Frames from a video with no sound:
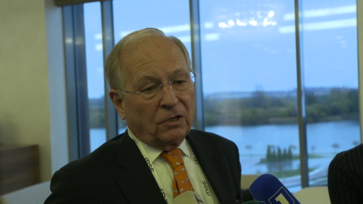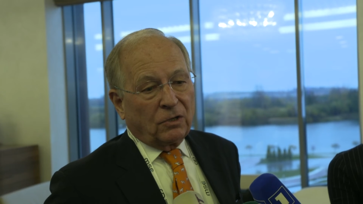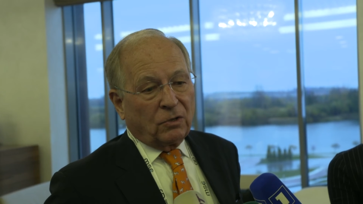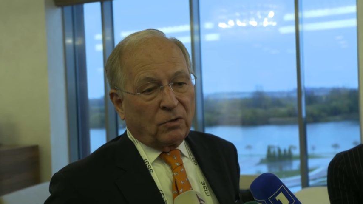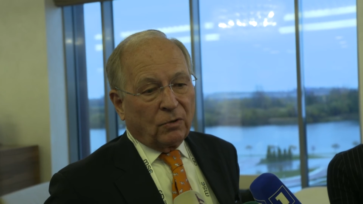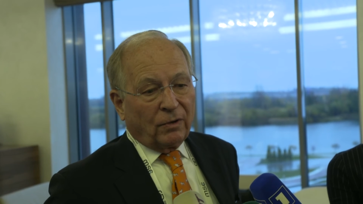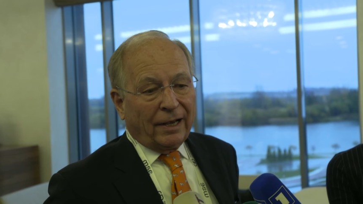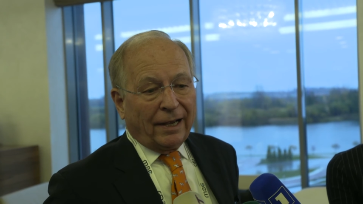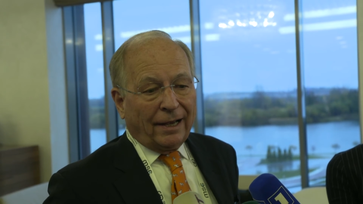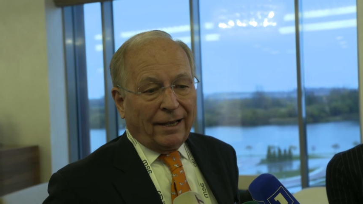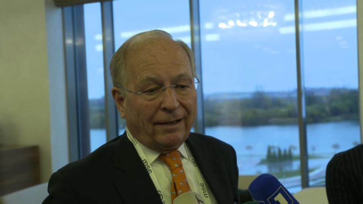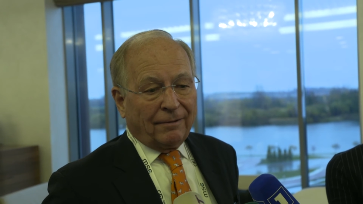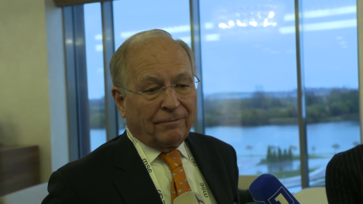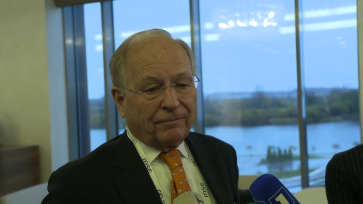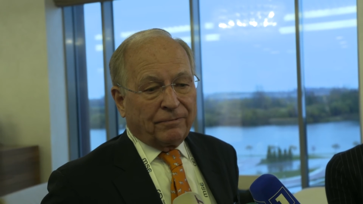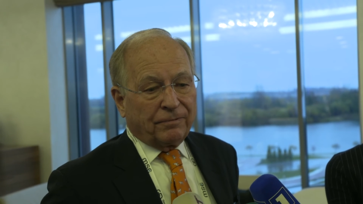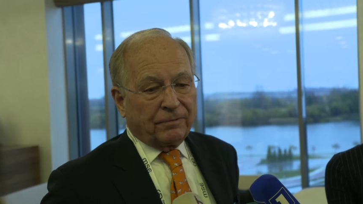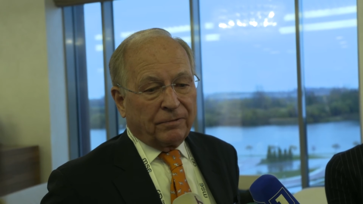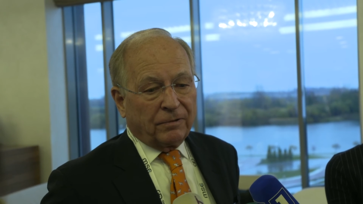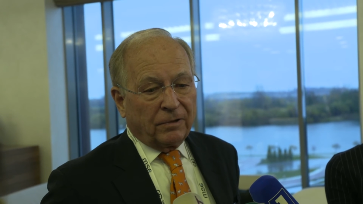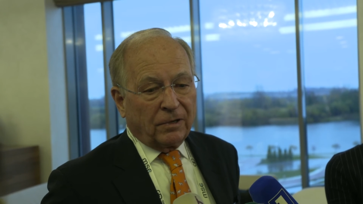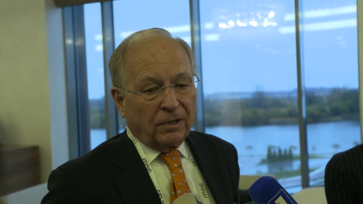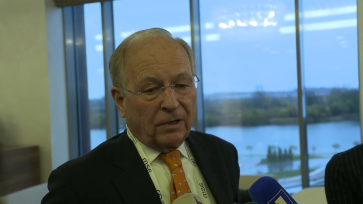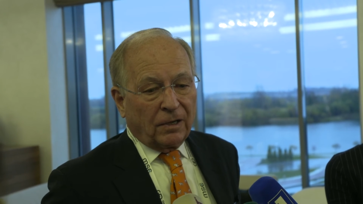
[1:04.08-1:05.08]
to have
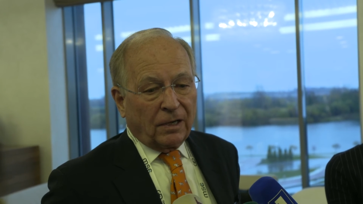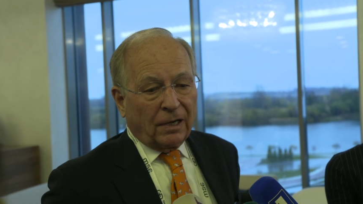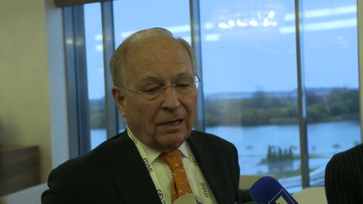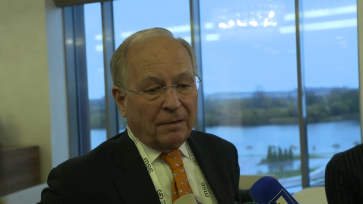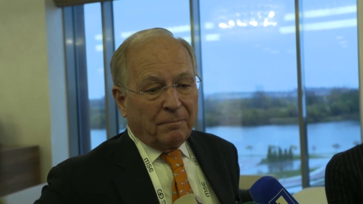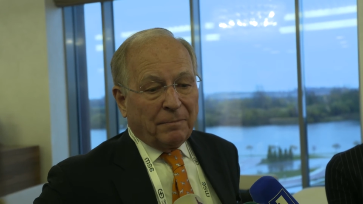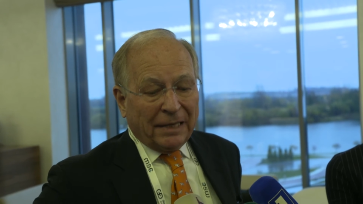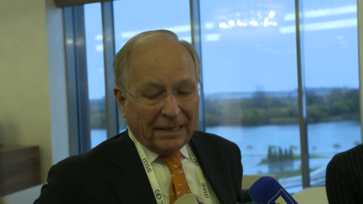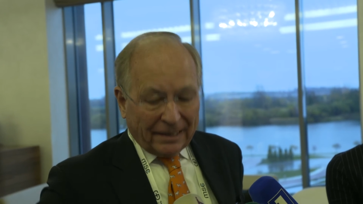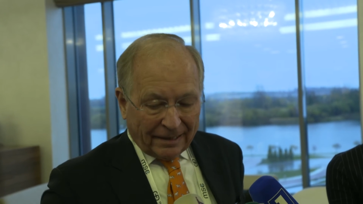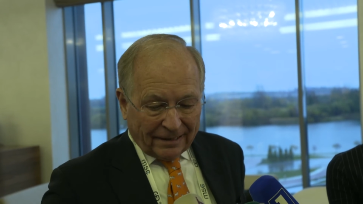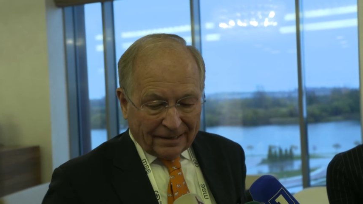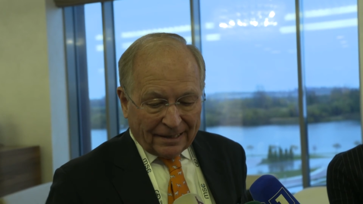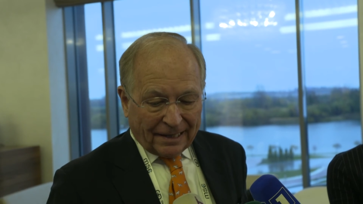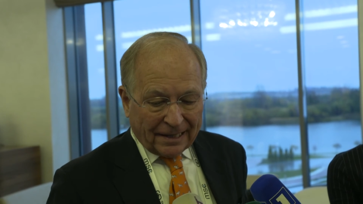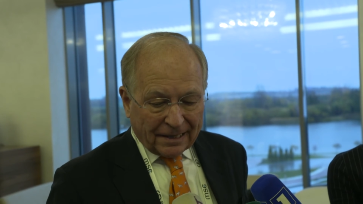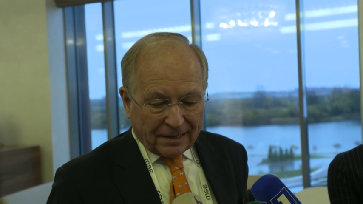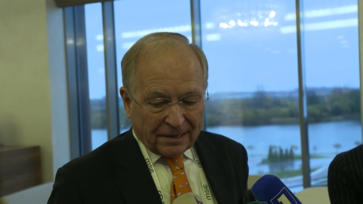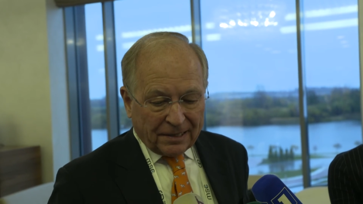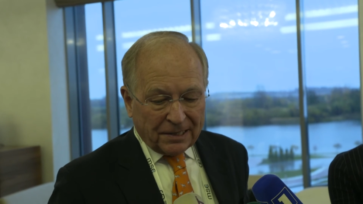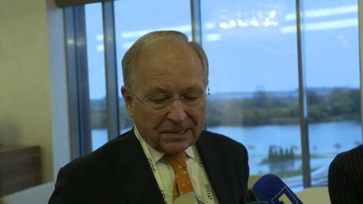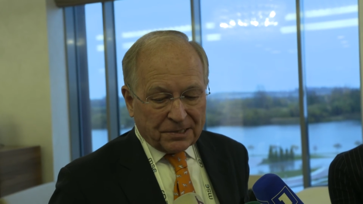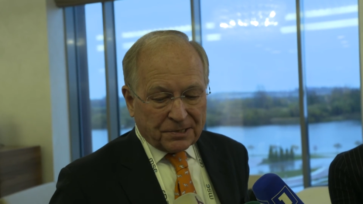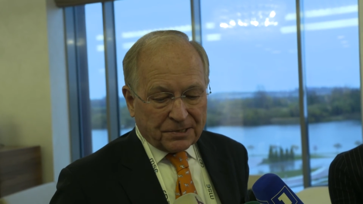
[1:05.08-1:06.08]
a meeting
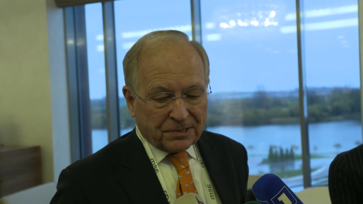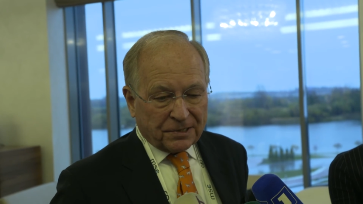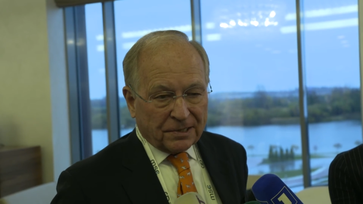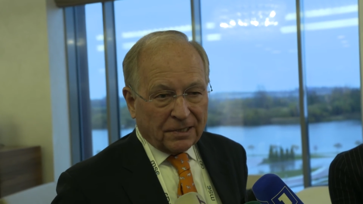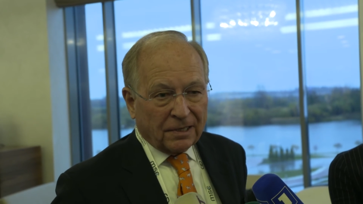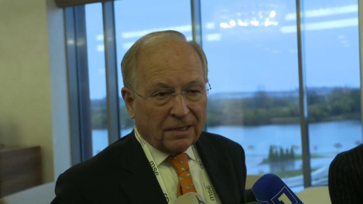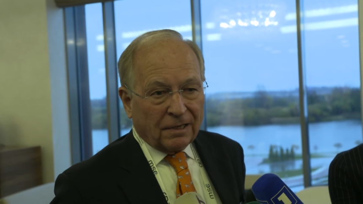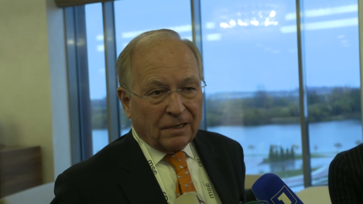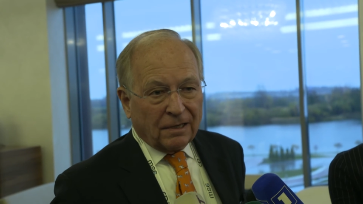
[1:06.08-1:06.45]
like this